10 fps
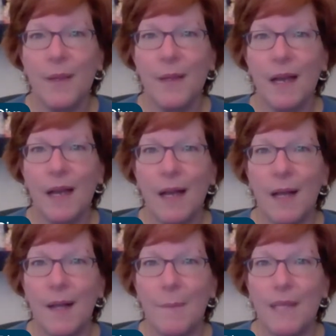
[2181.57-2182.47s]

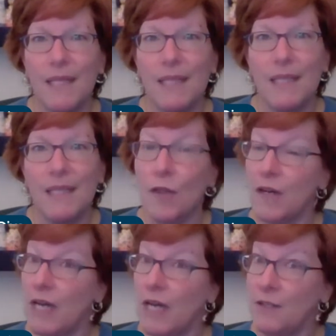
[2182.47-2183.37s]
Are there
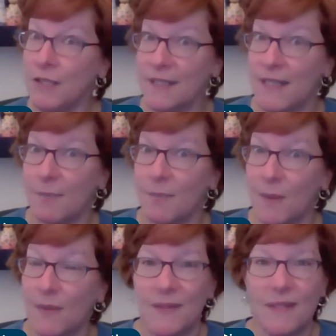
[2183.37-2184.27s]
other
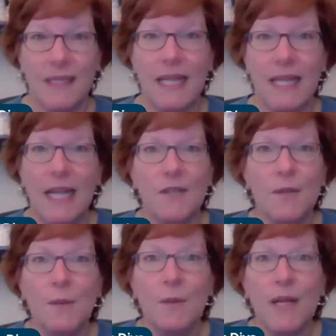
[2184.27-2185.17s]
examples that
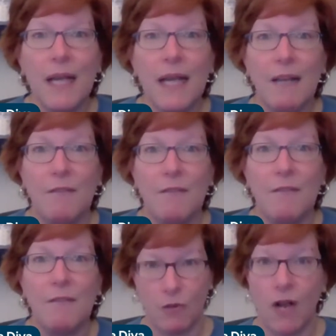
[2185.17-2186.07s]
you have come
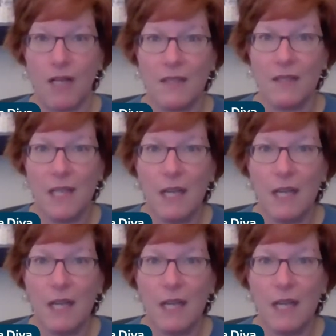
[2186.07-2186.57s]
across,